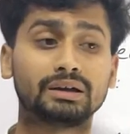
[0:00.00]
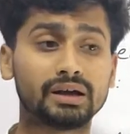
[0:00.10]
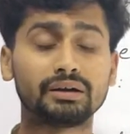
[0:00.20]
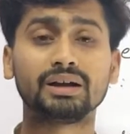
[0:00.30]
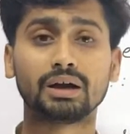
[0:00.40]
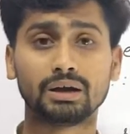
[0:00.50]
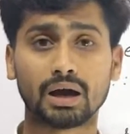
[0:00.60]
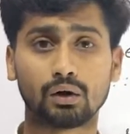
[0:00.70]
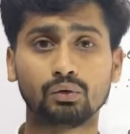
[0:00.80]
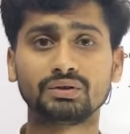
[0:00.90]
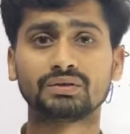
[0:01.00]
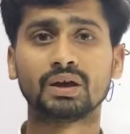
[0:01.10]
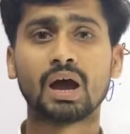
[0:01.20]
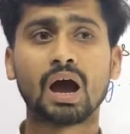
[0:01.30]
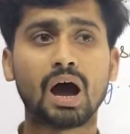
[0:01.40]
clearing our
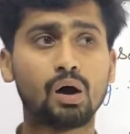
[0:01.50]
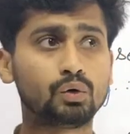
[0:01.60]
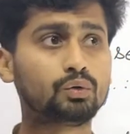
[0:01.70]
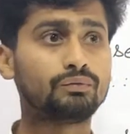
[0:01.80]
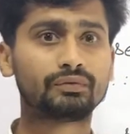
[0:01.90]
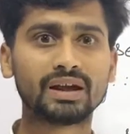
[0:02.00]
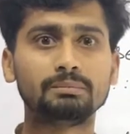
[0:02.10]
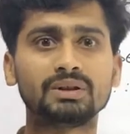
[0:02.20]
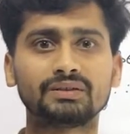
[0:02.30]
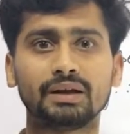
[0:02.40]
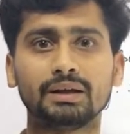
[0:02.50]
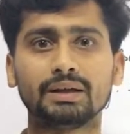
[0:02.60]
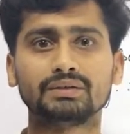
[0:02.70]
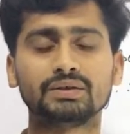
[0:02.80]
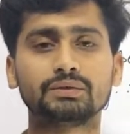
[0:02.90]
doubts how to frame the
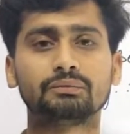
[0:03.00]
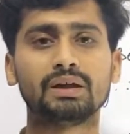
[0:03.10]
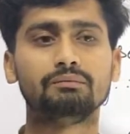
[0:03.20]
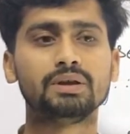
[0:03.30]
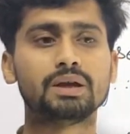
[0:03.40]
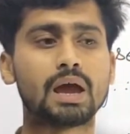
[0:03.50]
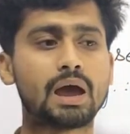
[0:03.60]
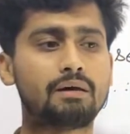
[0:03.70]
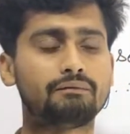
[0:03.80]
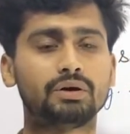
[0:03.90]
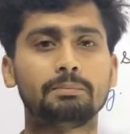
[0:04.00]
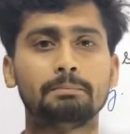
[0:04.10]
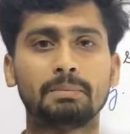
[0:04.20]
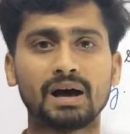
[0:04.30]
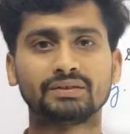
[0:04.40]
sentences when we have
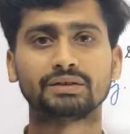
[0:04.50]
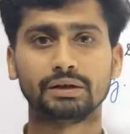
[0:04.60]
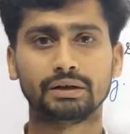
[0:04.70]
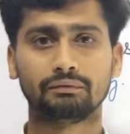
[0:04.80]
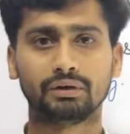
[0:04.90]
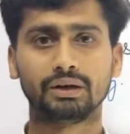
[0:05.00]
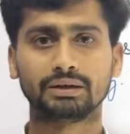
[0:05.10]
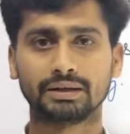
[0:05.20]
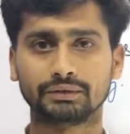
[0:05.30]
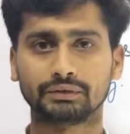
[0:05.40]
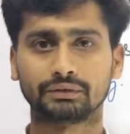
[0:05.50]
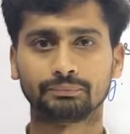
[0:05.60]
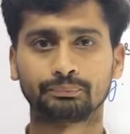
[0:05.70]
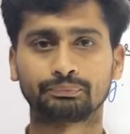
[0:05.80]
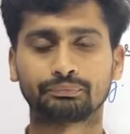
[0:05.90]
a past indefinite
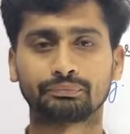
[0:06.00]
tense.